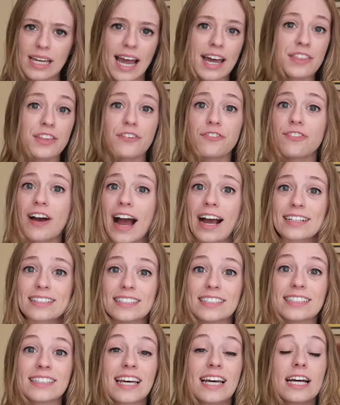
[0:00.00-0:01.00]
And the
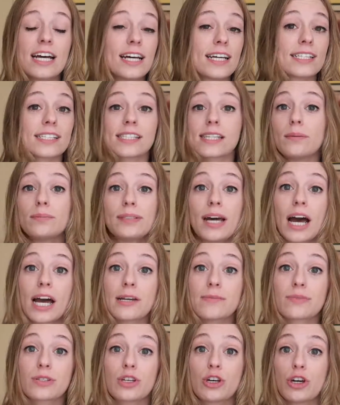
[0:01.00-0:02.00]
fact is,
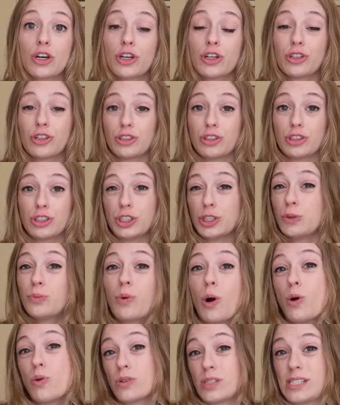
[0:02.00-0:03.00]
sometimes you
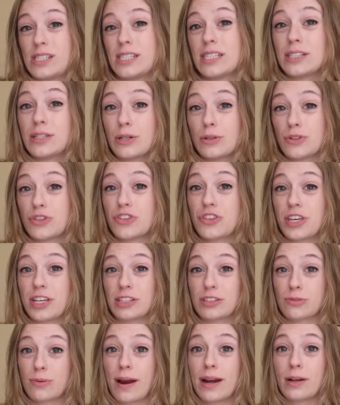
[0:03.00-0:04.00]
won't see those
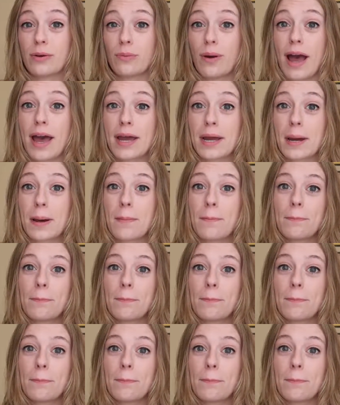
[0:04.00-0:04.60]
things right away.